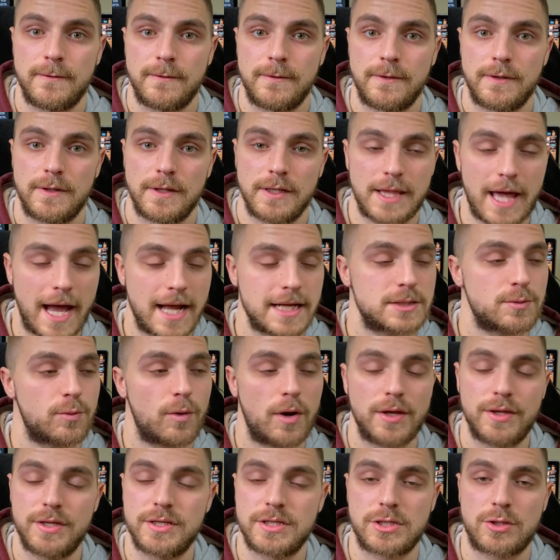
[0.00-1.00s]
That's
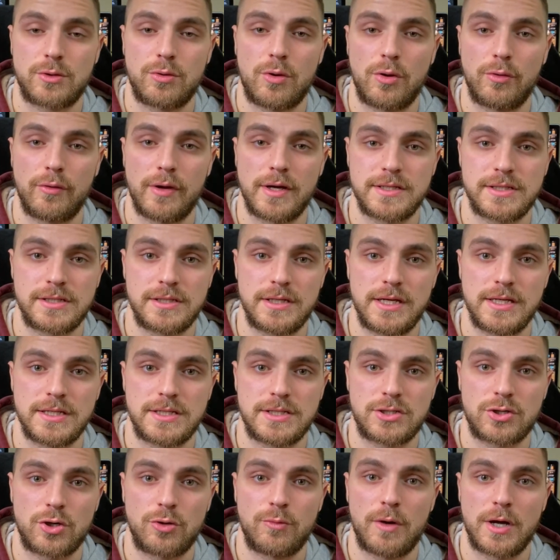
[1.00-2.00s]
why this quote resonates
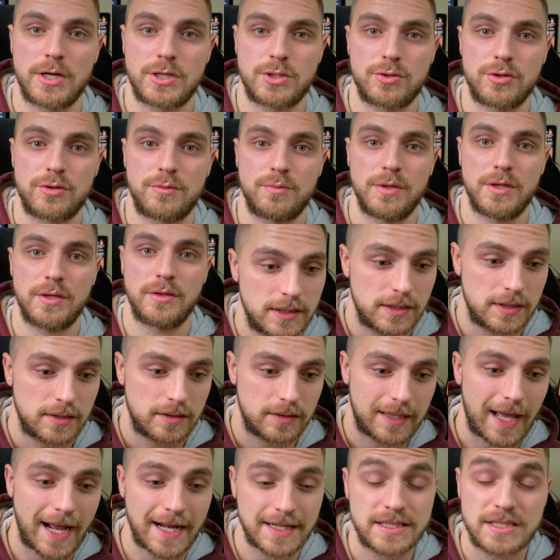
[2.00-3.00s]
so much with me.
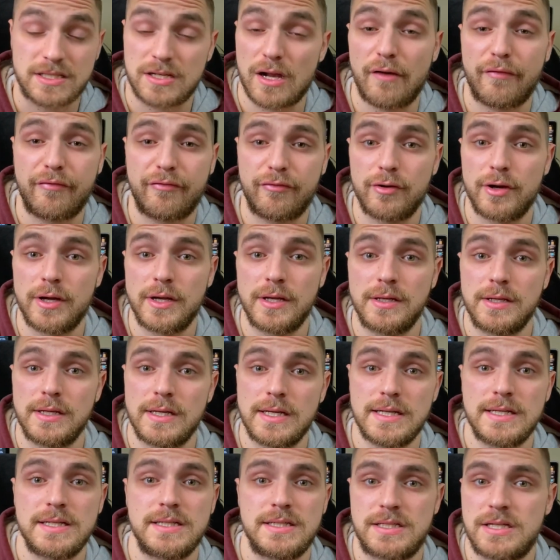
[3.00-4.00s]
That suffering
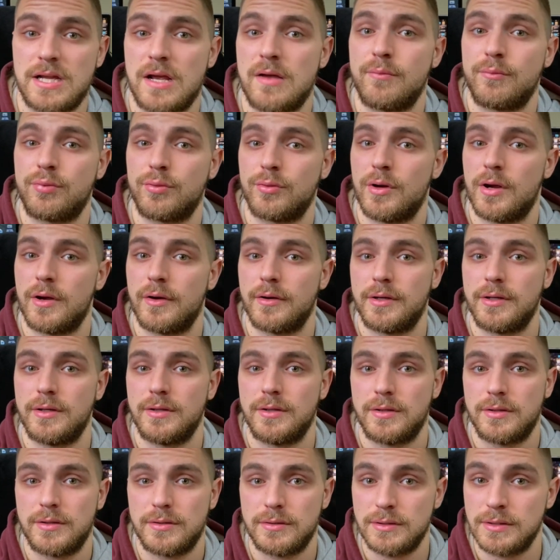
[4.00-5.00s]
is temporary.
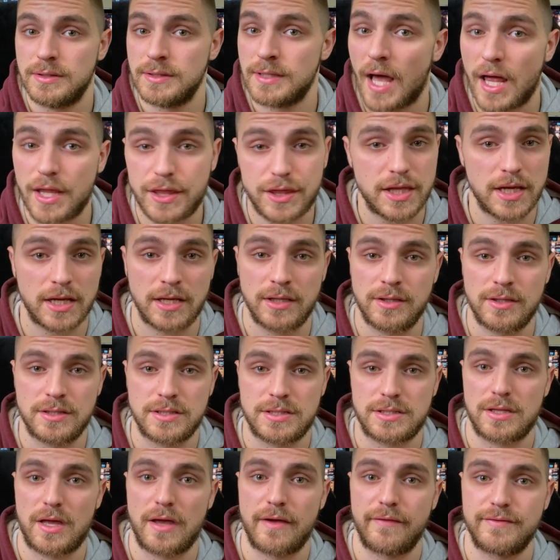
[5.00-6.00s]
Nothing in
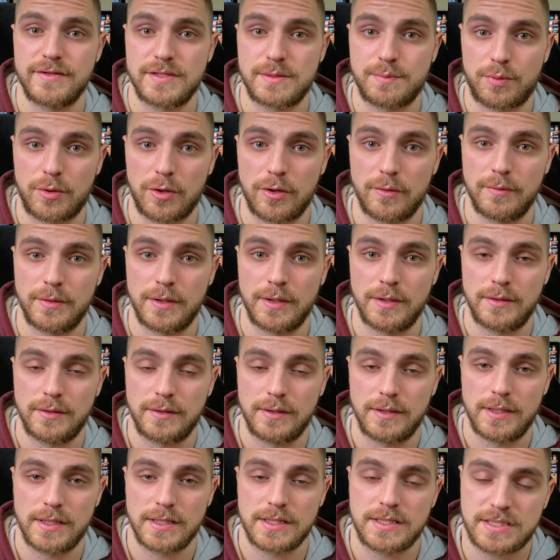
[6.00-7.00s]
this life is permanent,
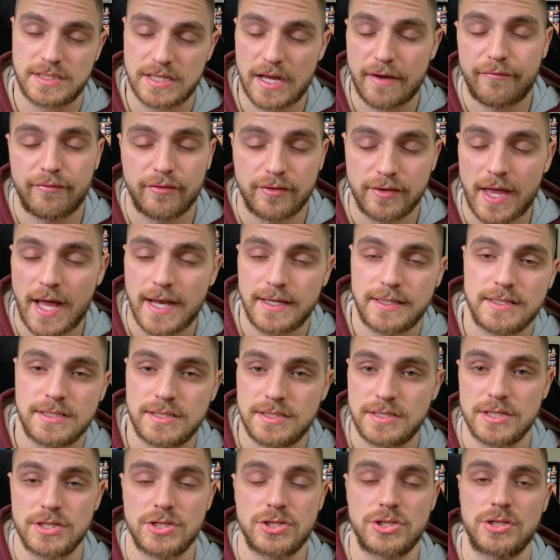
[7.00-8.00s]
except for that
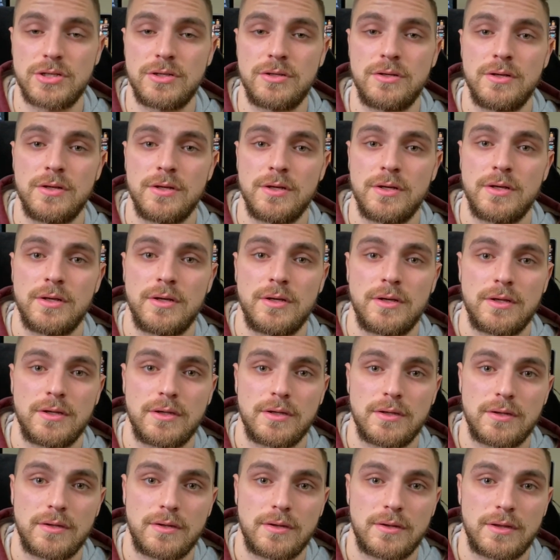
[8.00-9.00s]
decision,
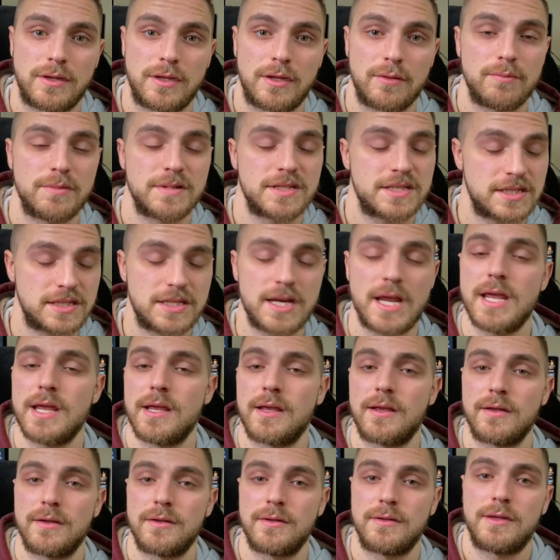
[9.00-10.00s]
the
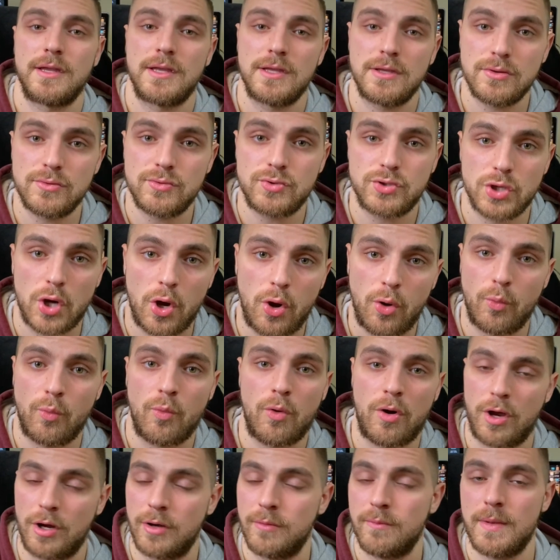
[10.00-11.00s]
mistake that you don't
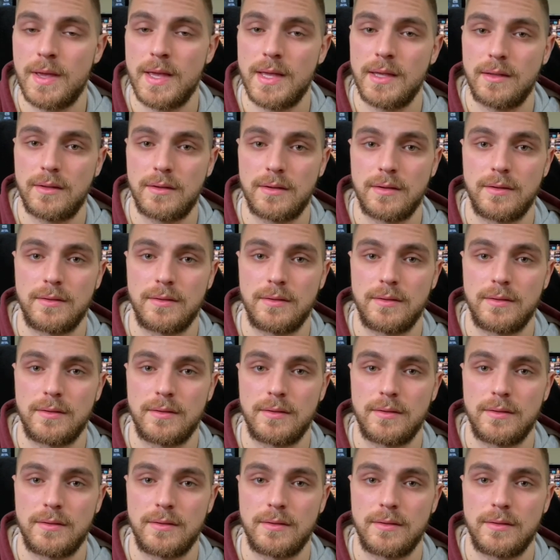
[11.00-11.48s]
want to make.